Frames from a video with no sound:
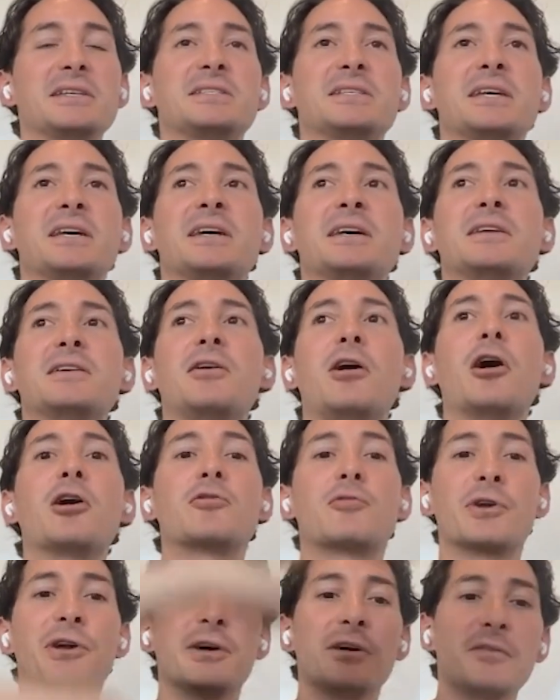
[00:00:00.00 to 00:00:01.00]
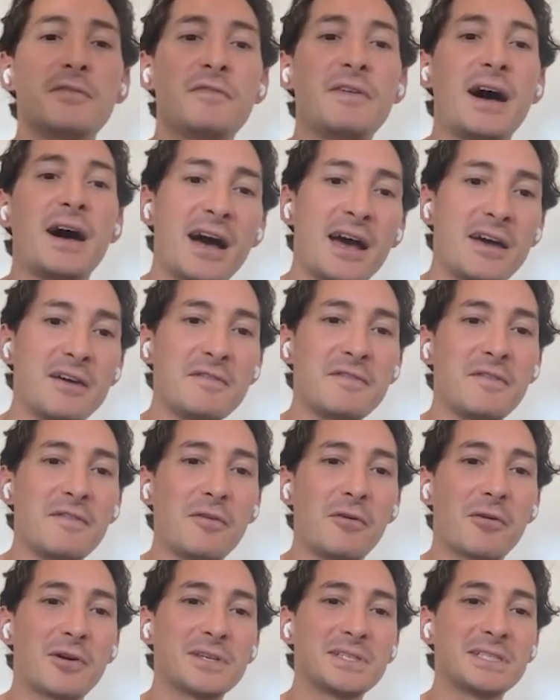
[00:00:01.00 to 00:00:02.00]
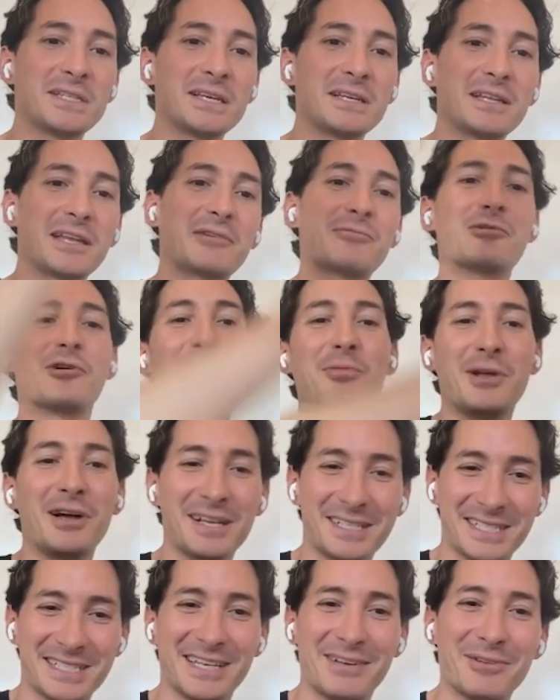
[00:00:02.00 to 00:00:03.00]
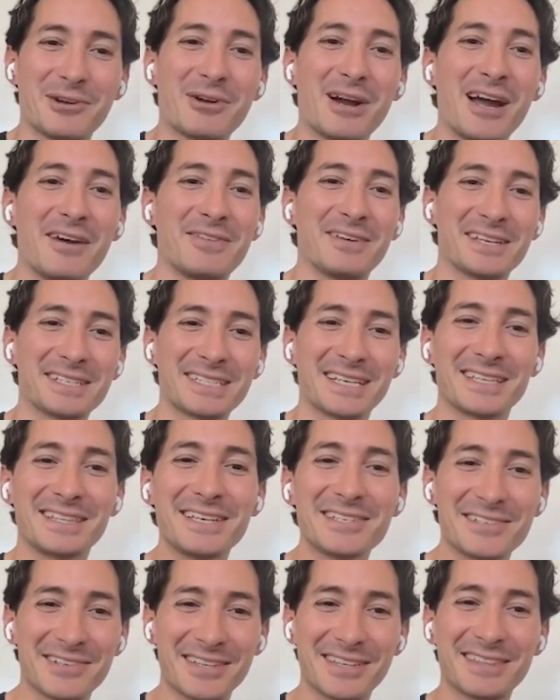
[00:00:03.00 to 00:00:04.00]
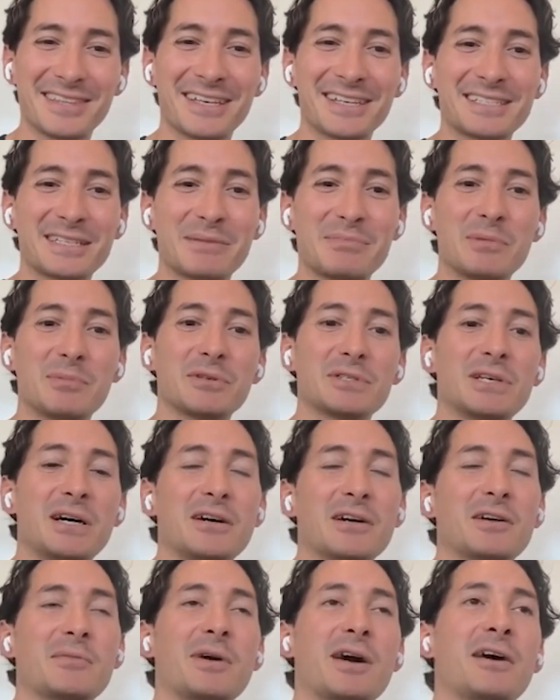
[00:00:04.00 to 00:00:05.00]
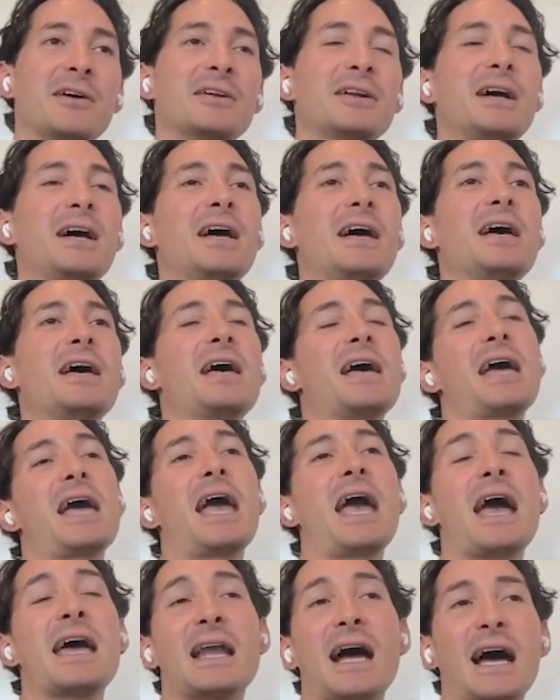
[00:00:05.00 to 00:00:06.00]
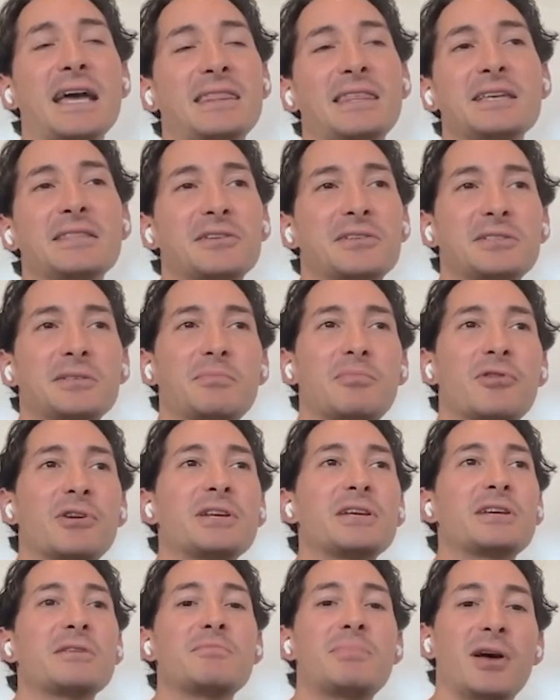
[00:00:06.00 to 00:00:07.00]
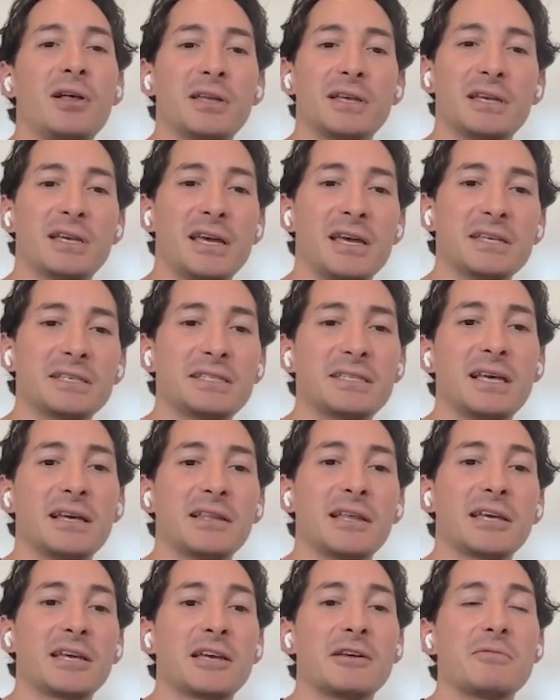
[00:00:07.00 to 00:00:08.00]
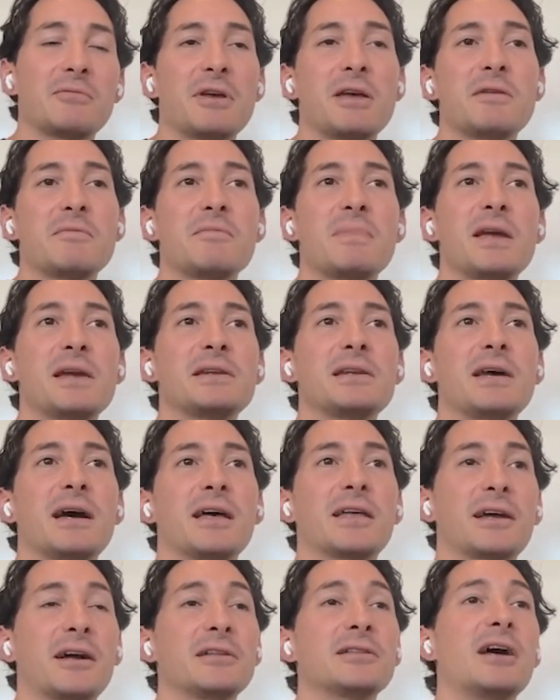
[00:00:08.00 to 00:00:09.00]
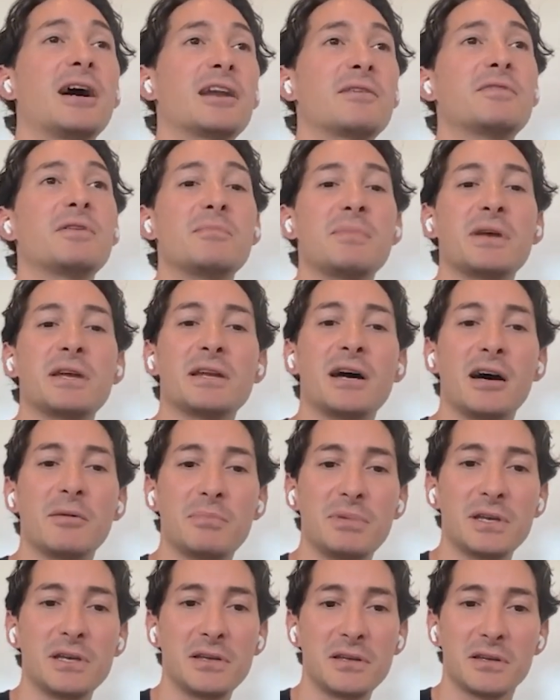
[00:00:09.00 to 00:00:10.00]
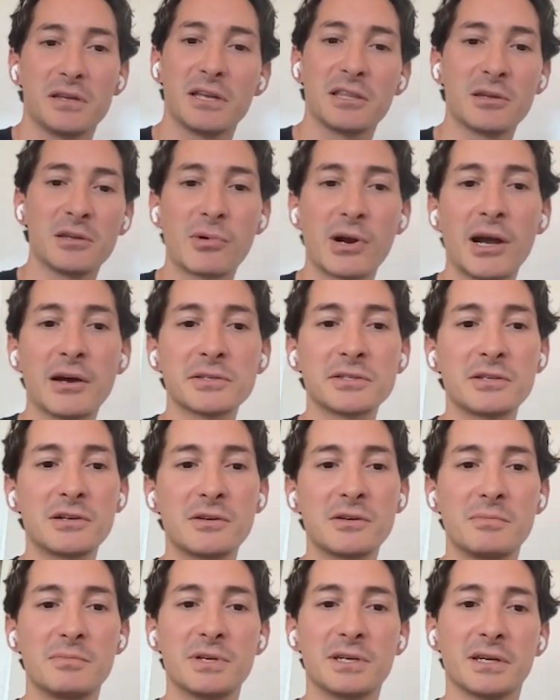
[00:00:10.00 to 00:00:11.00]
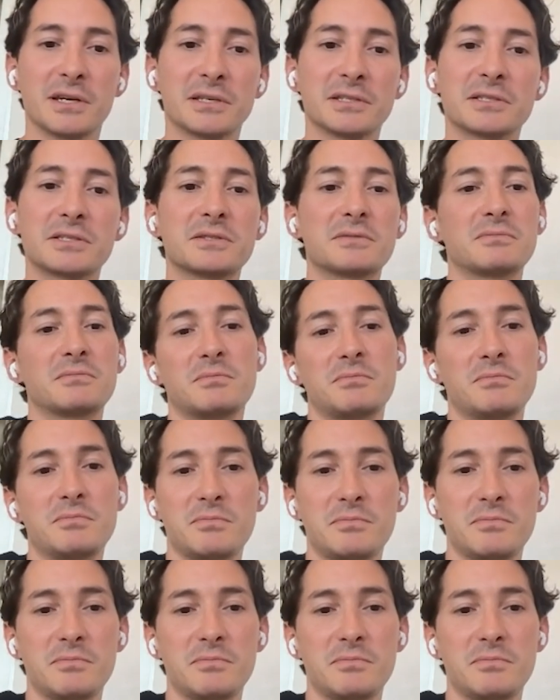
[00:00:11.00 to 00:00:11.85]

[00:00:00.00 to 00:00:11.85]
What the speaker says: Is it Unreal 5 or is it like Roblox level graphics? Like, these are the things that people talk about. And I think there's a pretty compelling case that like it may like a lot of it may not be in the browser because